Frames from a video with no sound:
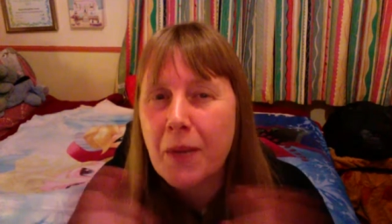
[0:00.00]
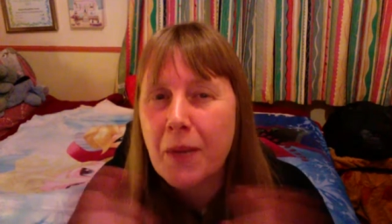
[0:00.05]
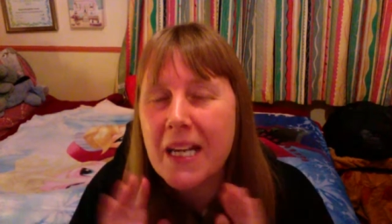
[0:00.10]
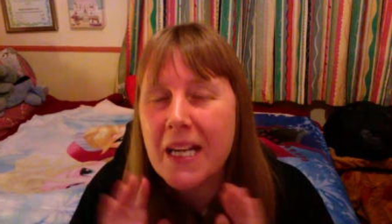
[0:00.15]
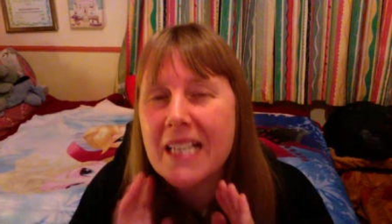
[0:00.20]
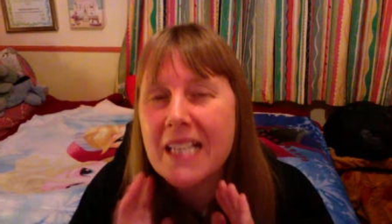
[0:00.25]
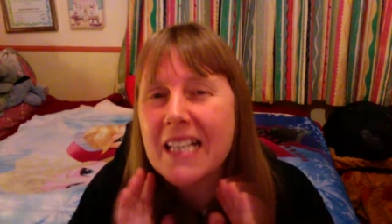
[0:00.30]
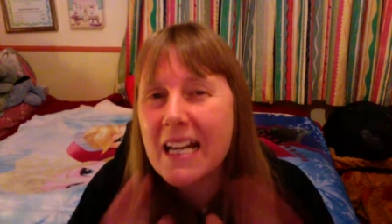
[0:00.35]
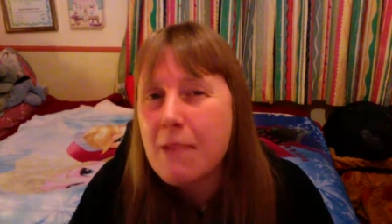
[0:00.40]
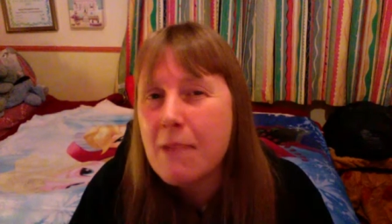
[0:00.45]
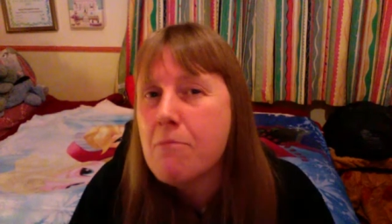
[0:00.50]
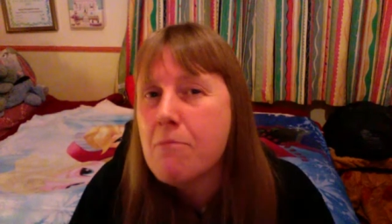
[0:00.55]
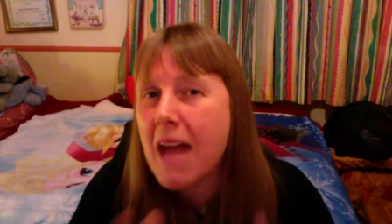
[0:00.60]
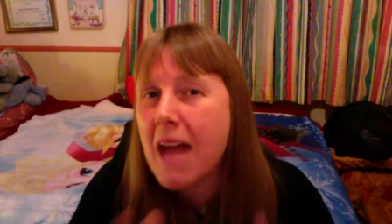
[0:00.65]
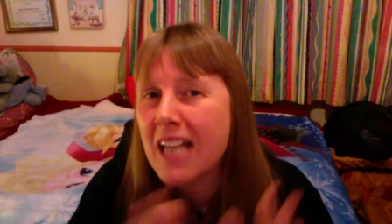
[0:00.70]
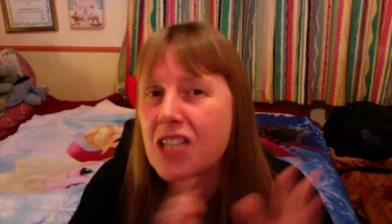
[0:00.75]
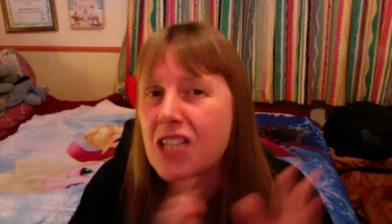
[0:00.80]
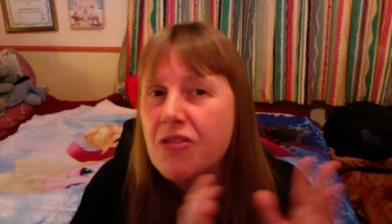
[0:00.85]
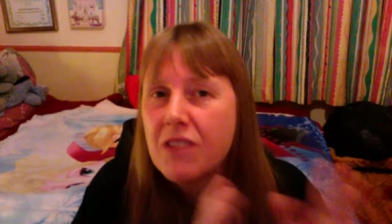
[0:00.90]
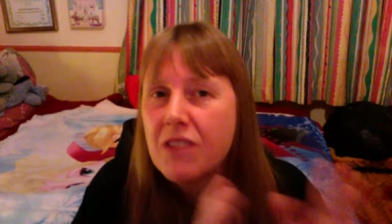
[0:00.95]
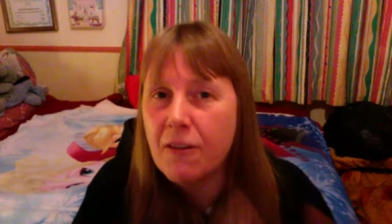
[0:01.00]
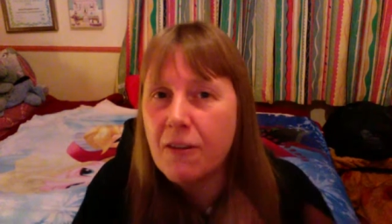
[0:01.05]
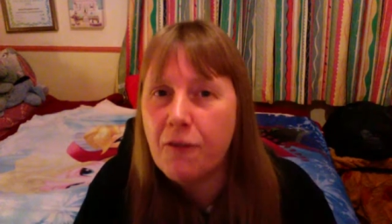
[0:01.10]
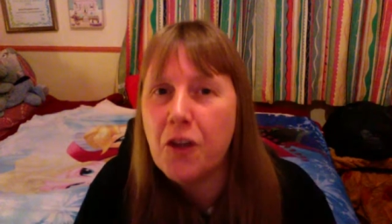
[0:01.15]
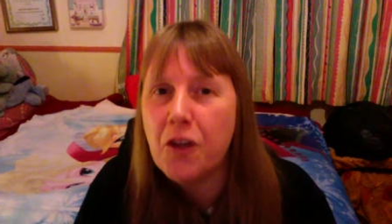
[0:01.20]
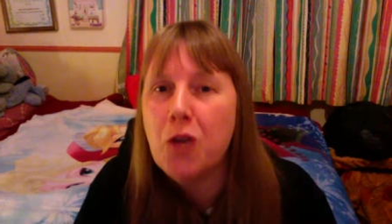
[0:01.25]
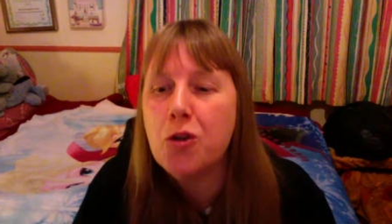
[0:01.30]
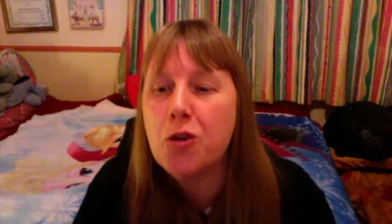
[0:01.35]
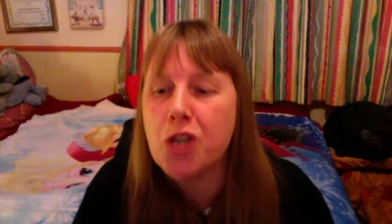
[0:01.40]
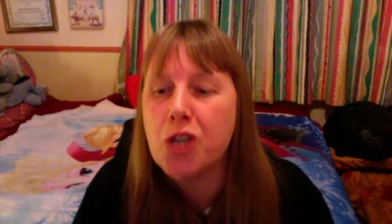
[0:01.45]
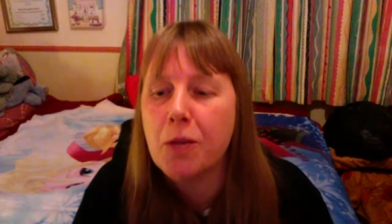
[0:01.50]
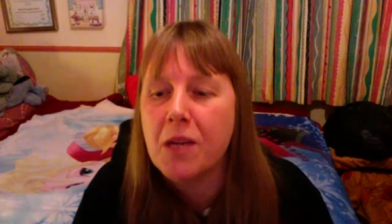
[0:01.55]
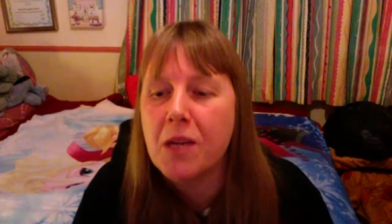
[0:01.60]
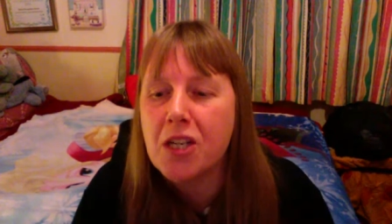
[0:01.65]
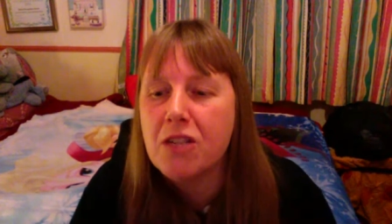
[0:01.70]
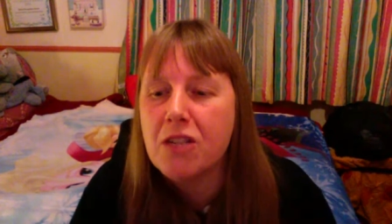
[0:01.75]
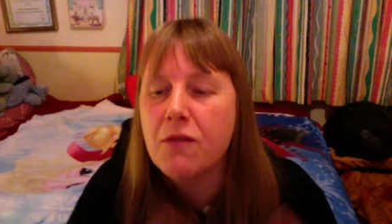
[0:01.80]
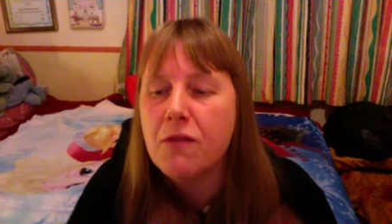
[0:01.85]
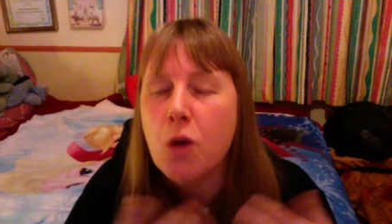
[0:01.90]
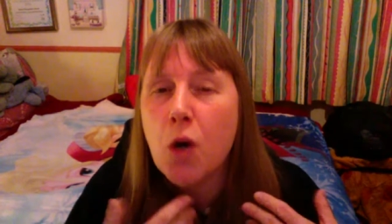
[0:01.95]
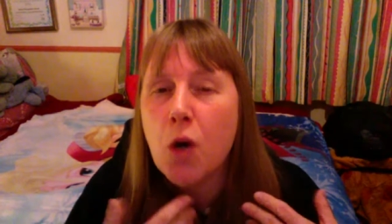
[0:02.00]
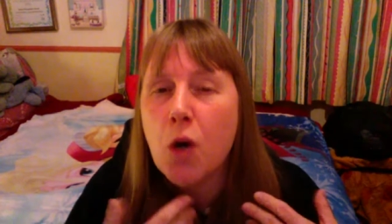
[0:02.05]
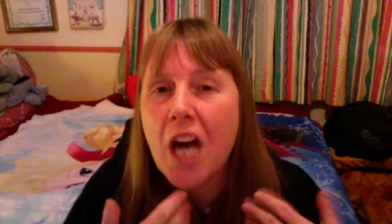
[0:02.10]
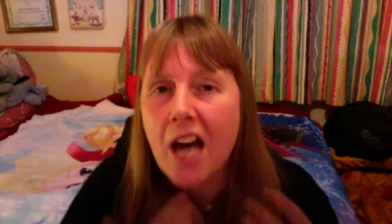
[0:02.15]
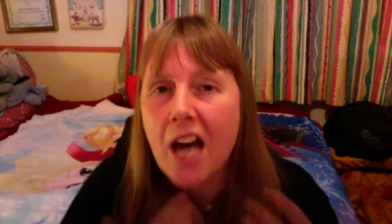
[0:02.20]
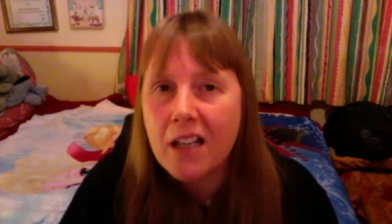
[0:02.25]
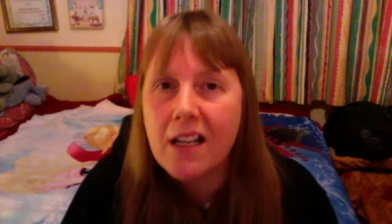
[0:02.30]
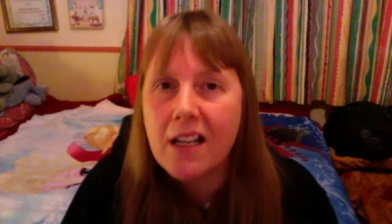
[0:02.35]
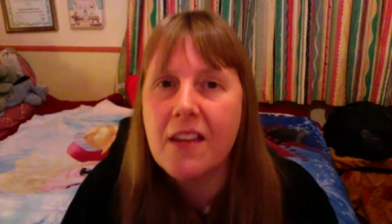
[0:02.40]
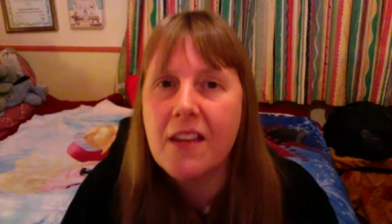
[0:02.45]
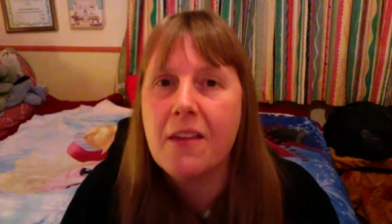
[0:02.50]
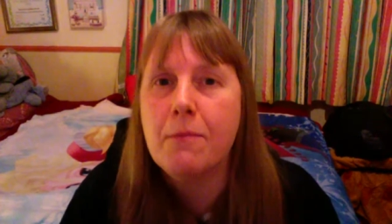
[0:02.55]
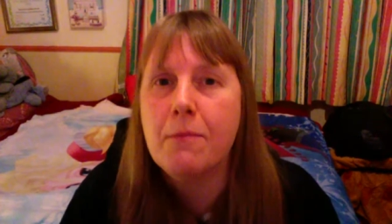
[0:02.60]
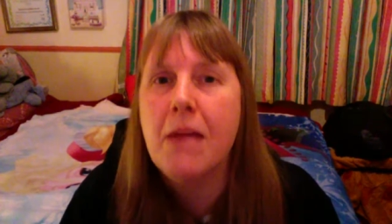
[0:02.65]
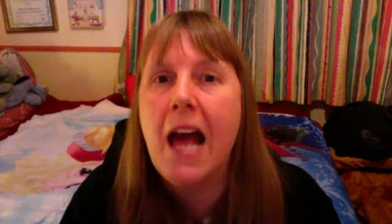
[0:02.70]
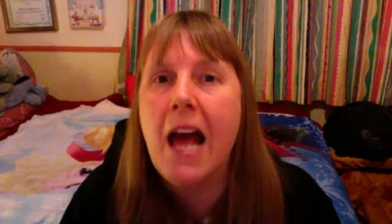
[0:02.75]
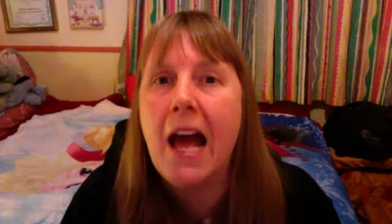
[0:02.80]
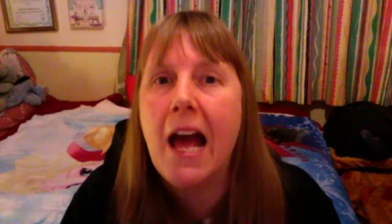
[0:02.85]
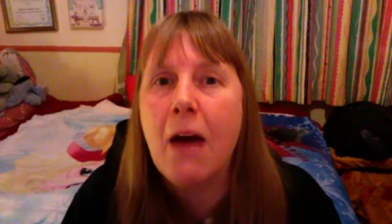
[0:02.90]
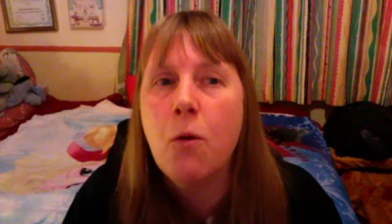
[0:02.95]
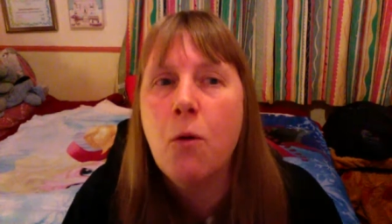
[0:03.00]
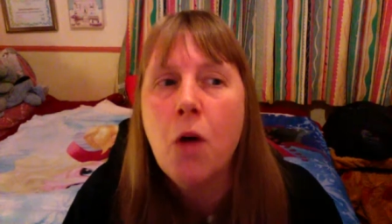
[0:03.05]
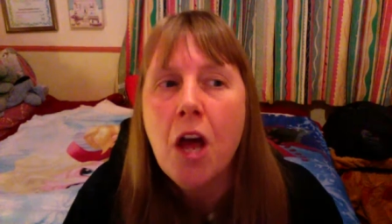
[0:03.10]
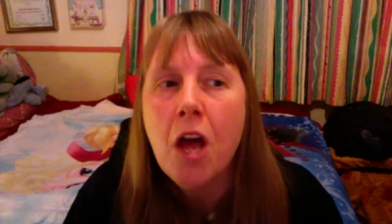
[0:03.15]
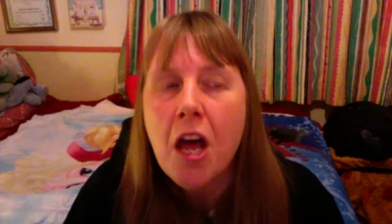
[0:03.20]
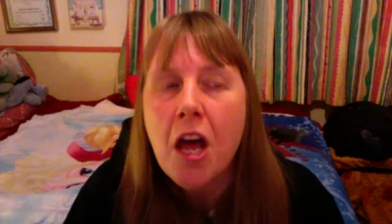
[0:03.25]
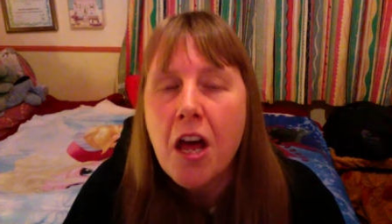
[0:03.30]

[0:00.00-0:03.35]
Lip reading: but it's going to matter in the future, because if you're cuddling them now,